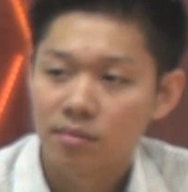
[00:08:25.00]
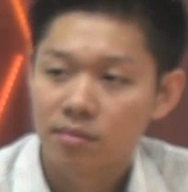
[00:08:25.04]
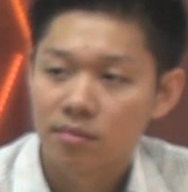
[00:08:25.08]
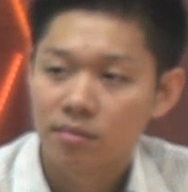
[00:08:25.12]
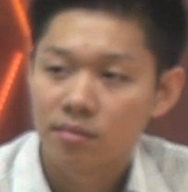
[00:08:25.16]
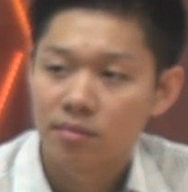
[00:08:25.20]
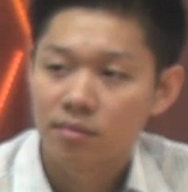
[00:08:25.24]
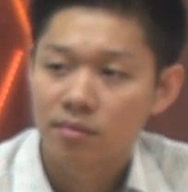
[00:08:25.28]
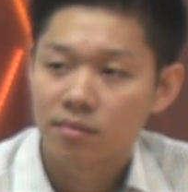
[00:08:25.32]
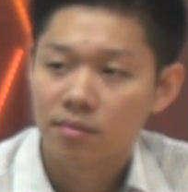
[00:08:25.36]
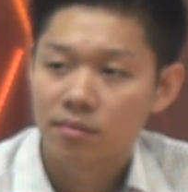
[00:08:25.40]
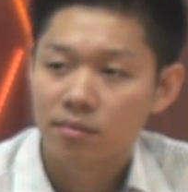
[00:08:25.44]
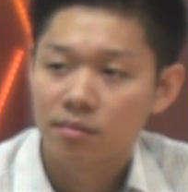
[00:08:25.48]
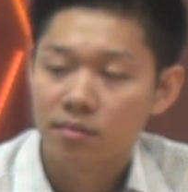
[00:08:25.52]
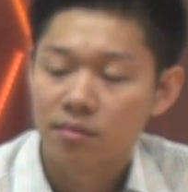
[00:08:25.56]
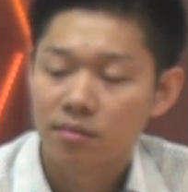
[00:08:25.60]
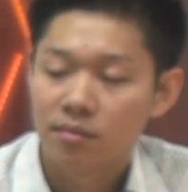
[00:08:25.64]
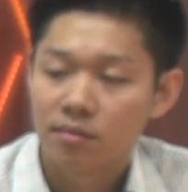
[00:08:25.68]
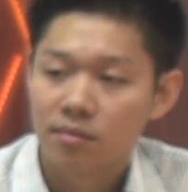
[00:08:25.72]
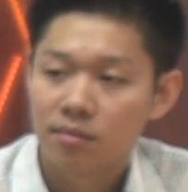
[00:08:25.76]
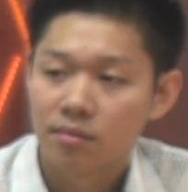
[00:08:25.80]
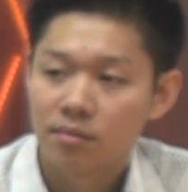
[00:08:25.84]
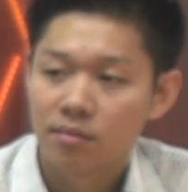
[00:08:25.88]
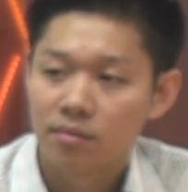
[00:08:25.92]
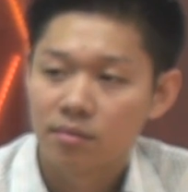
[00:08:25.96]

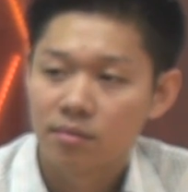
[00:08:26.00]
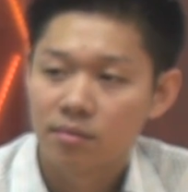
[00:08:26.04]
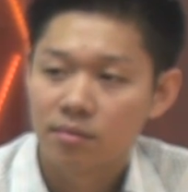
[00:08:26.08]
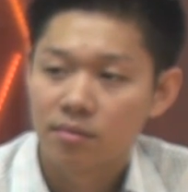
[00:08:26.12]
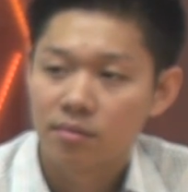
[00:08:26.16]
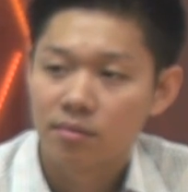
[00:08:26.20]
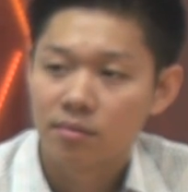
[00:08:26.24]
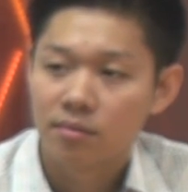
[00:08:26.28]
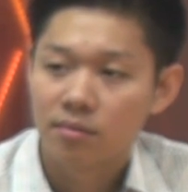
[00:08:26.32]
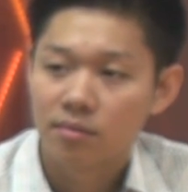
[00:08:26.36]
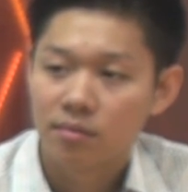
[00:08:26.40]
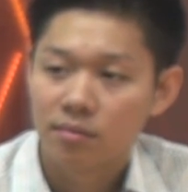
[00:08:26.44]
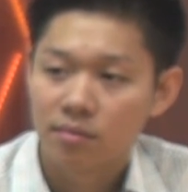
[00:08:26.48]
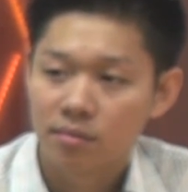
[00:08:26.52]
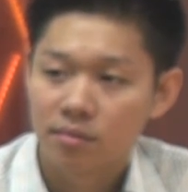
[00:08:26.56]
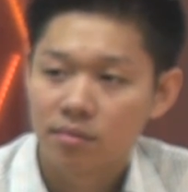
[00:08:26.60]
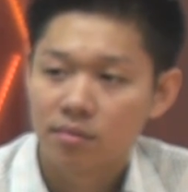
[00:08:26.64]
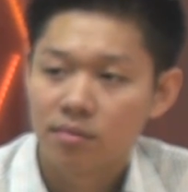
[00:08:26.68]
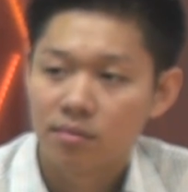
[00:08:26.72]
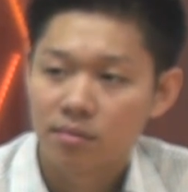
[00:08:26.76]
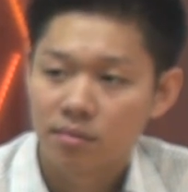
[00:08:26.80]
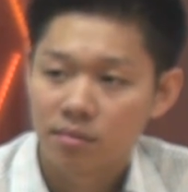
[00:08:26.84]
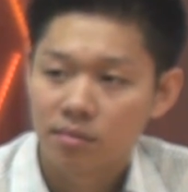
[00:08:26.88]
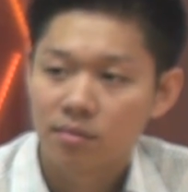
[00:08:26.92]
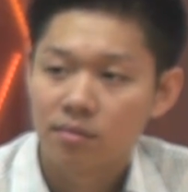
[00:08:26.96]

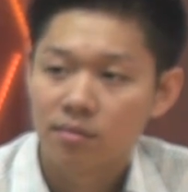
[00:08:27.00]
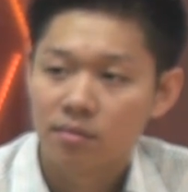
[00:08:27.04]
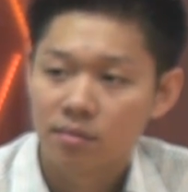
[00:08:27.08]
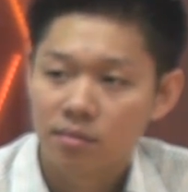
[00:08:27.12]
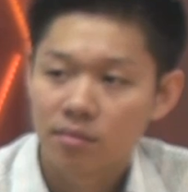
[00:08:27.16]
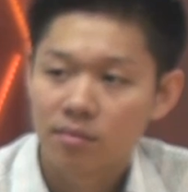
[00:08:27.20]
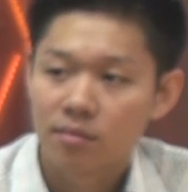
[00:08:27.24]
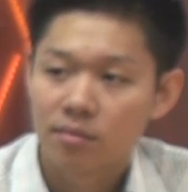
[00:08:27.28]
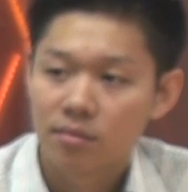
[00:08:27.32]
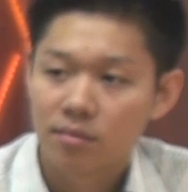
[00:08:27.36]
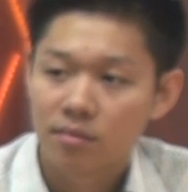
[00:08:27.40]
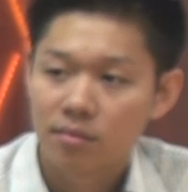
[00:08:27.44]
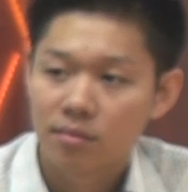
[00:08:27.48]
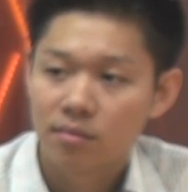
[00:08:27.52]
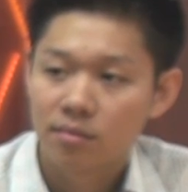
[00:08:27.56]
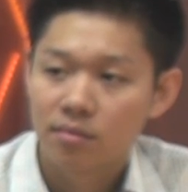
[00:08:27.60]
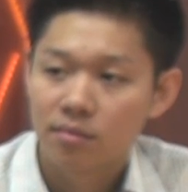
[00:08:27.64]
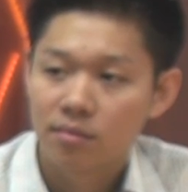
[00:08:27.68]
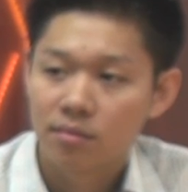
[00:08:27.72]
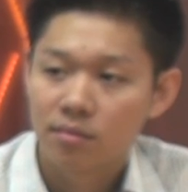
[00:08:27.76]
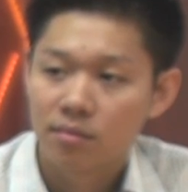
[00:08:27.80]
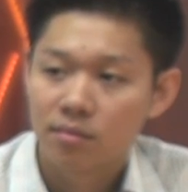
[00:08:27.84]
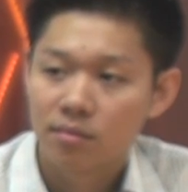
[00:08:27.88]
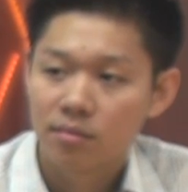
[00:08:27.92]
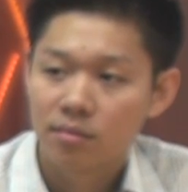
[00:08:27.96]

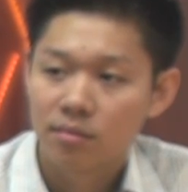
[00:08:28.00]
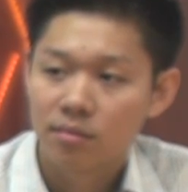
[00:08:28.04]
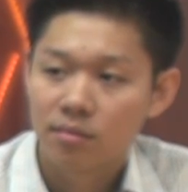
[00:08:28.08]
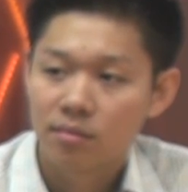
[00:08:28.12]
[no speech]